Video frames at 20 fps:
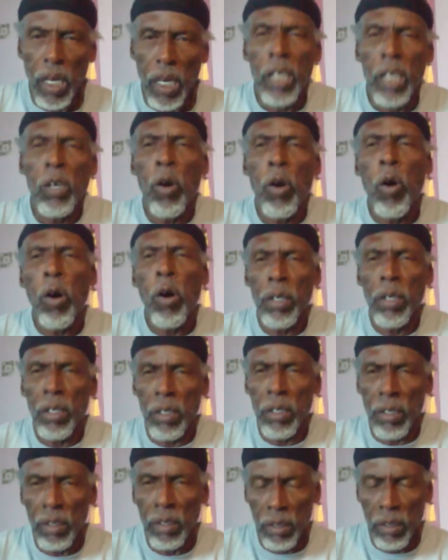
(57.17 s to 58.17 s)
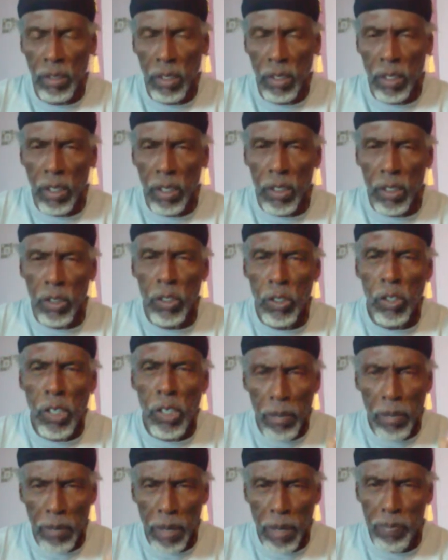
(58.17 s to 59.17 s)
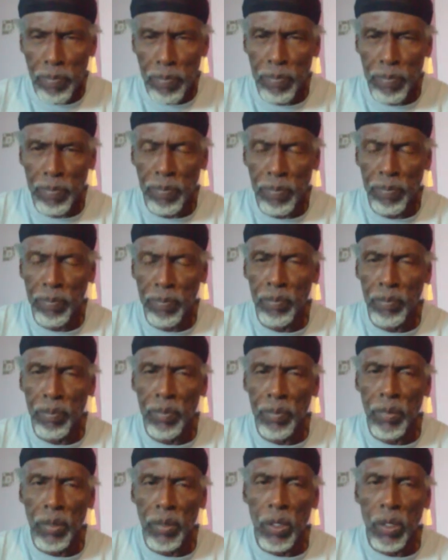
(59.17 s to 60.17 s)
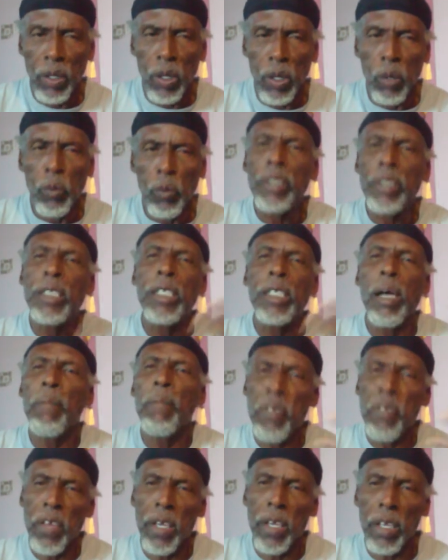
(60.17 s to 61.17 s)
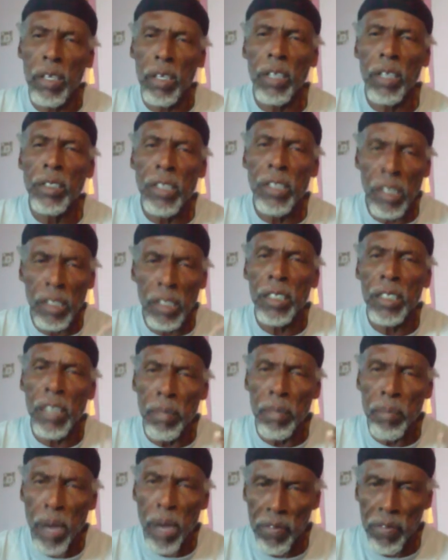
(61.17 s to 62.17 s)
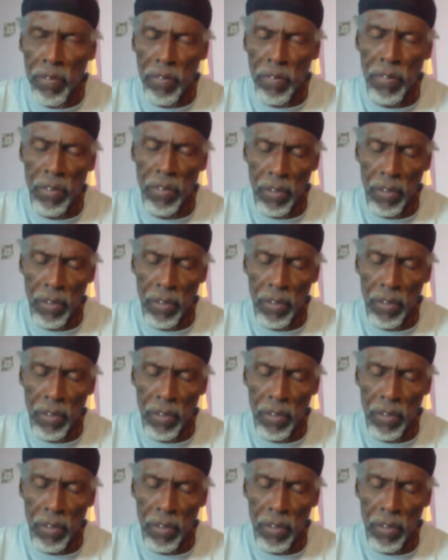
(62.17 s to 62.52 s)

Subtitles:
in order to come up with something concerning the month.